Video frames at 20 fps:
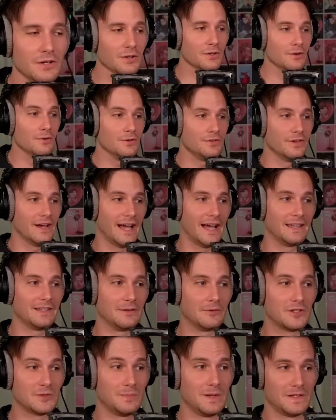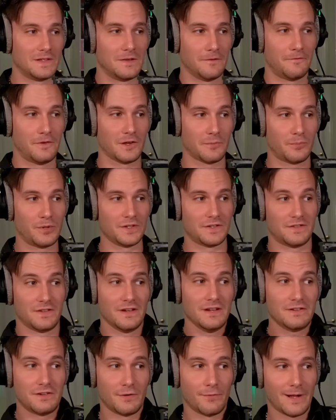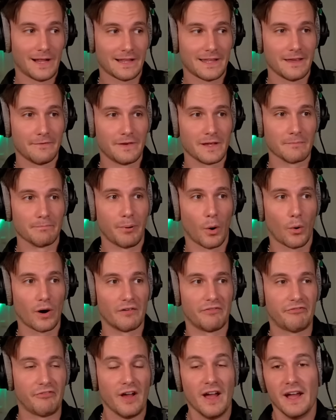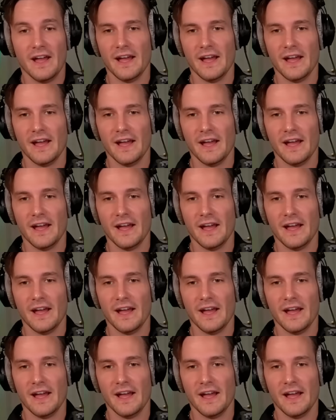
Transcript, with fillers: ooh, you had the specific procedure while giving birth?